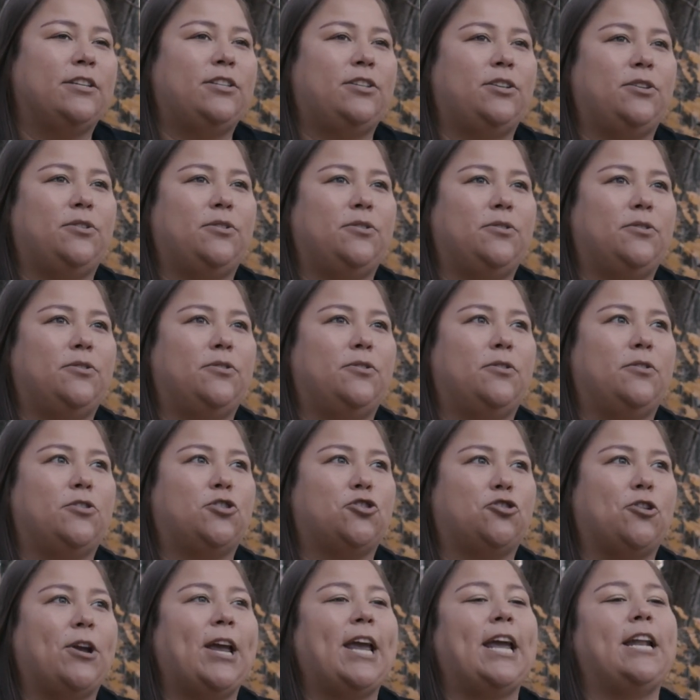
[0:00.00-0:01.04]
to
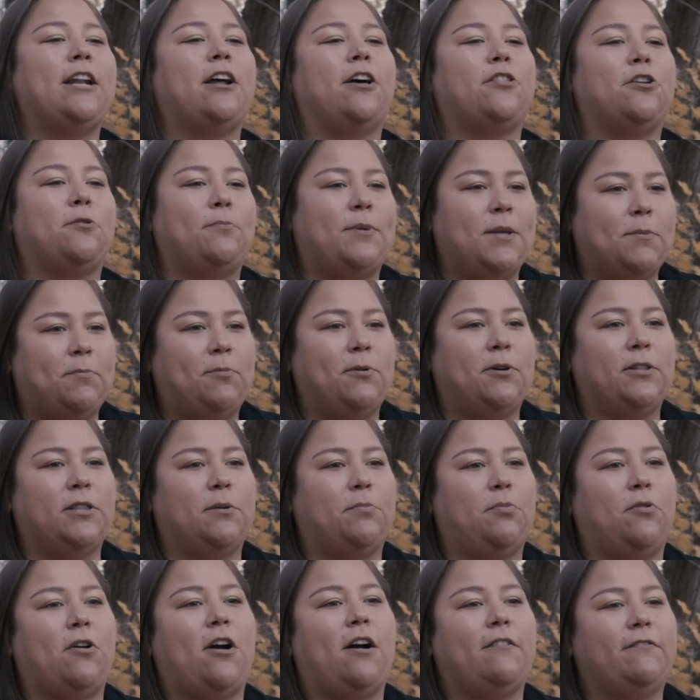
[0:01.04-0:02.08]
train other people in
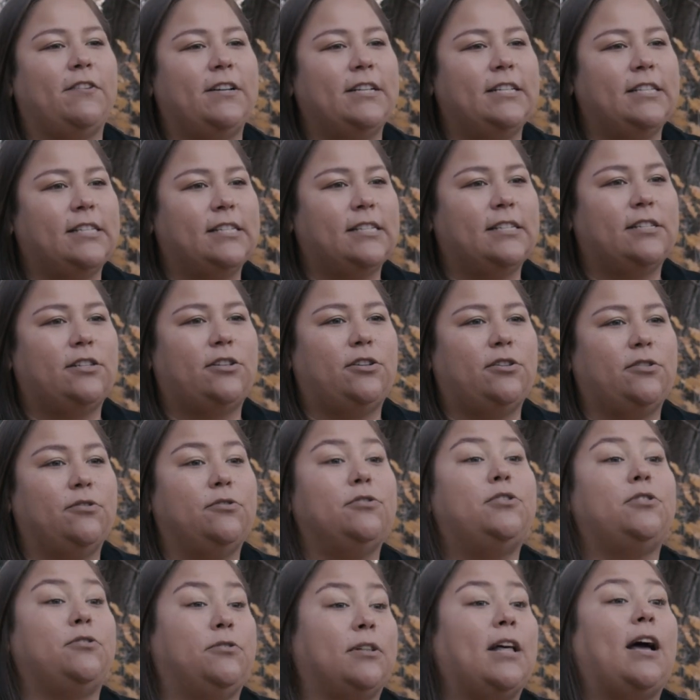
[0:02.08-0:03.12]
the province to
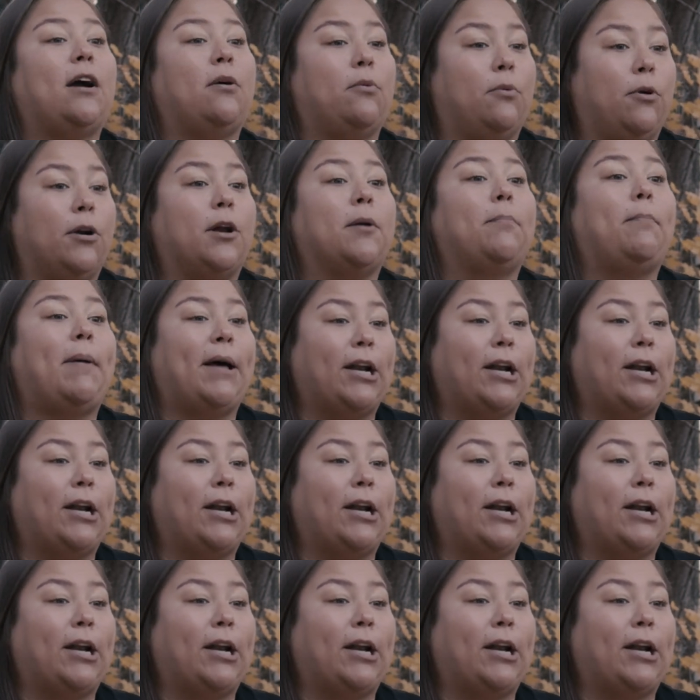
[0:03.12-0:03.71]
do that work